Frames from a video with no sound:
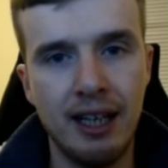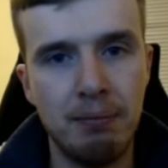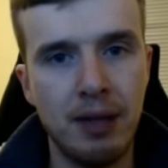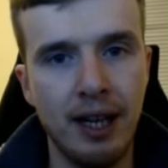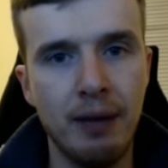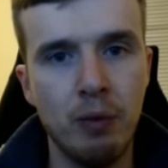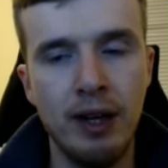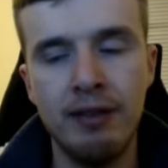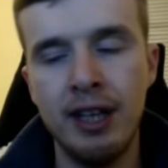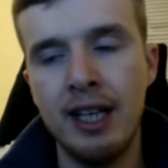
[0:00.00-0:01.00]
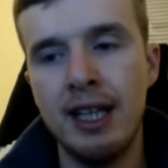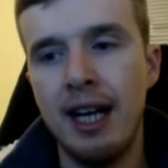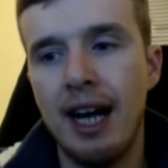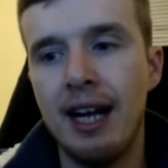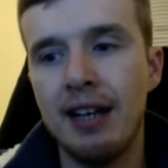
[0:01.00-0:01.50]
playing with,
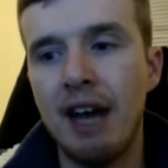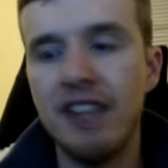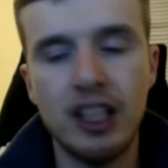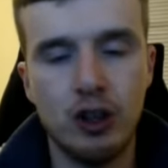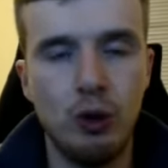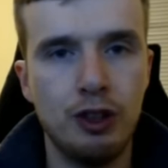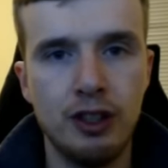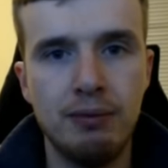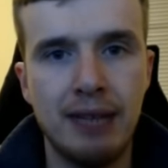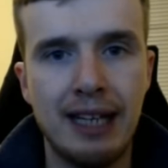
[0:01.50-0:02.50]
and I think it's awesome.